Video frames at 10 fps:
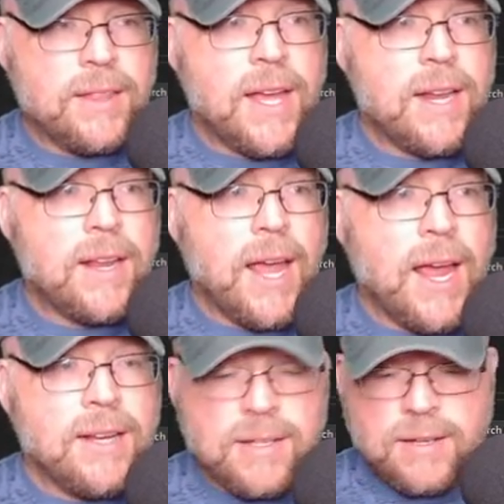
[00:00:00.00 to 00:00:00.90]
that
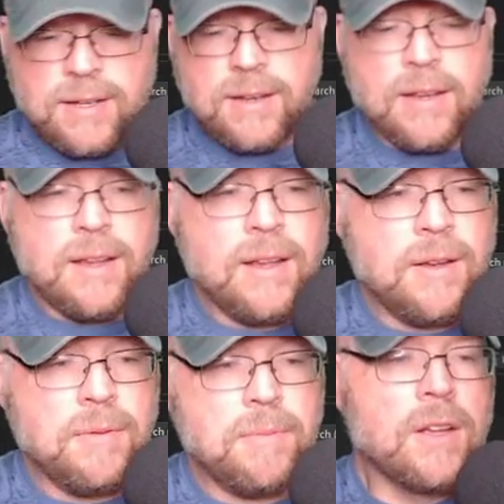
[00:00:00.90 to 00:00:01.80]
eight.
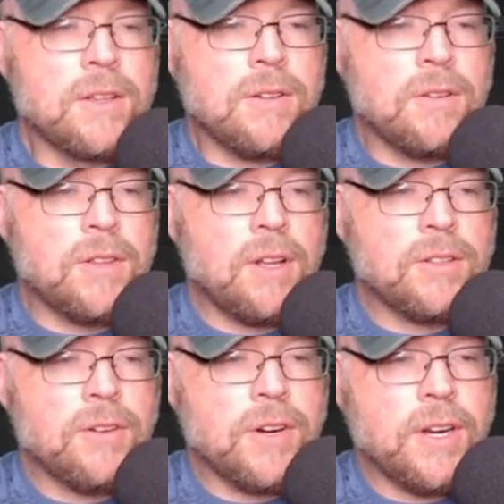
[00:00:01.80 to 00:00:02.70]
So the
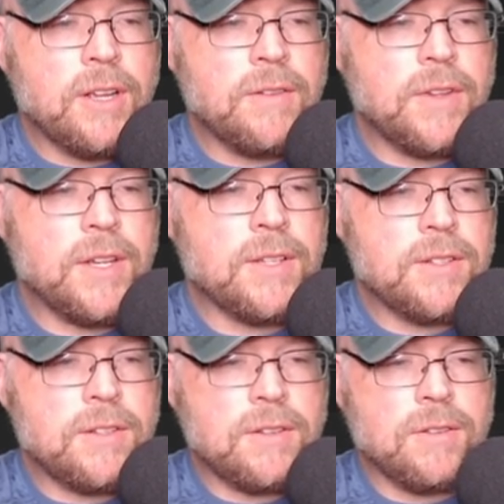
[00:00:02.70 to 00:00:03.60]
alternative
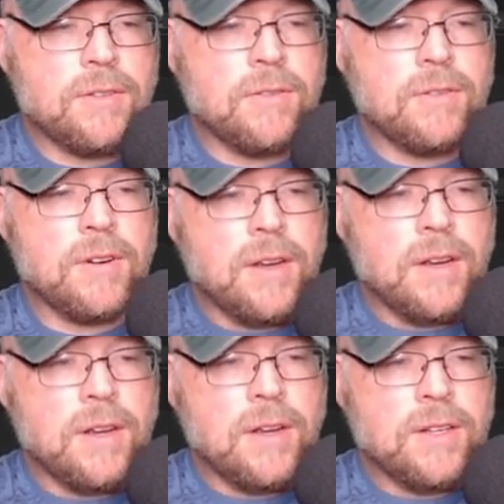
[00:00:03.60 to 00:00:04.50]
is to
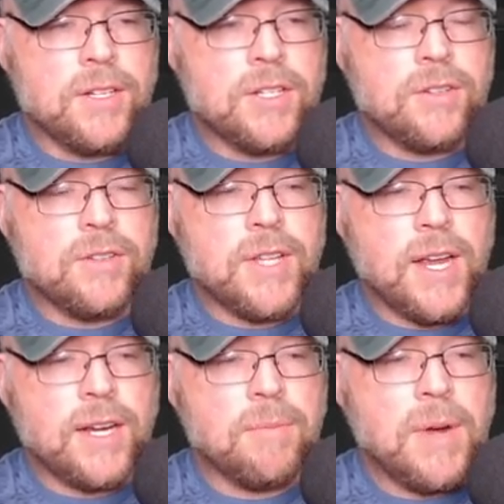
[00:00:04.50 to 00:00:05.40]
just use
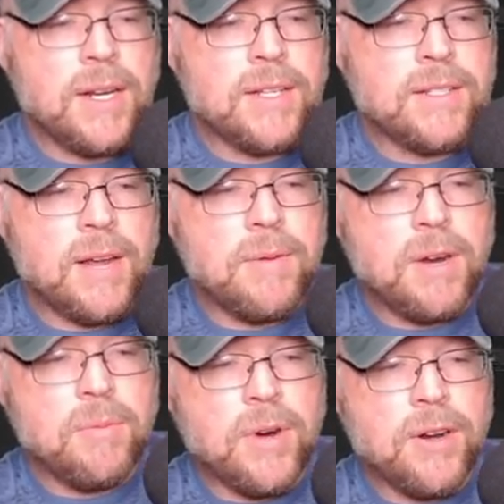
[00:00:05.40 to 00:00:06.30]
that combined assignment
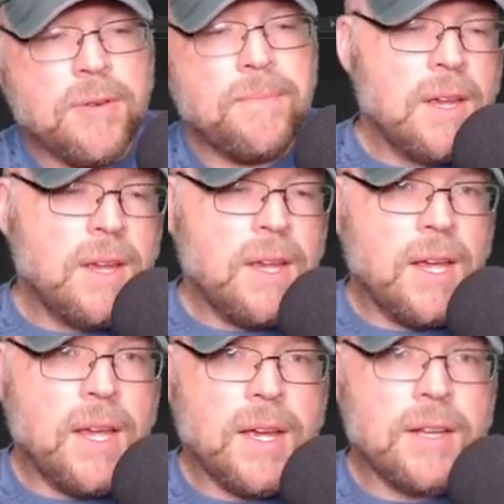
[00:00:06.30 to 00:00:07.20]
operator,
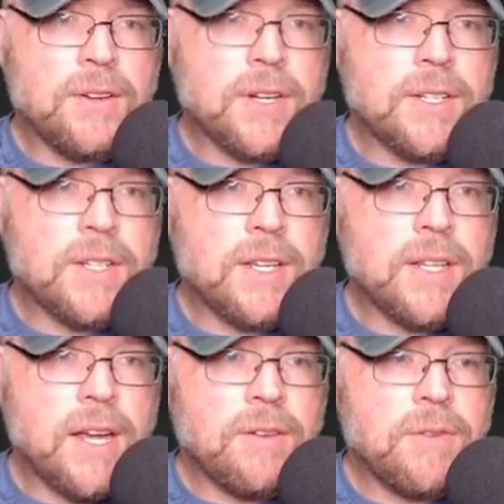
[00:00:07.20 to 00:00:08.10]
and you're going to see
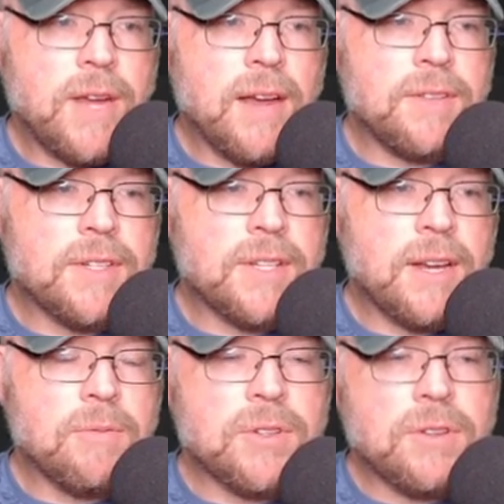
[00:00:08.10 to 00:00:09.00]
that we have the
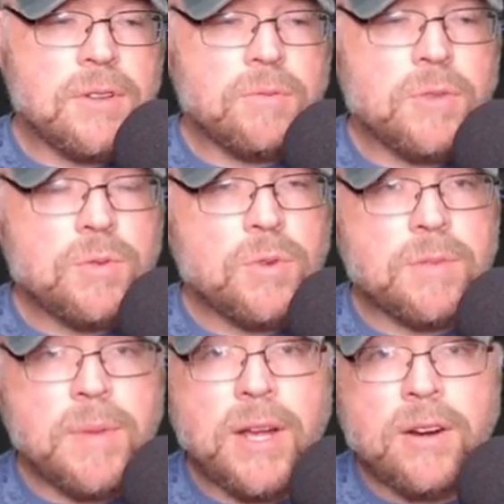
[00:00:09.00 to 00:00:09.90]
same result. Which one's
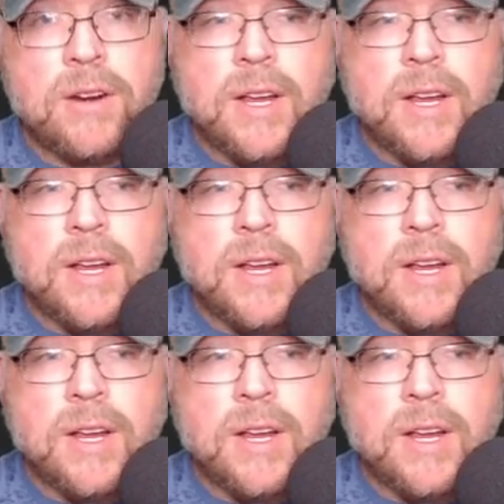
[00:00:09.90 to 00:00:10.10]
better?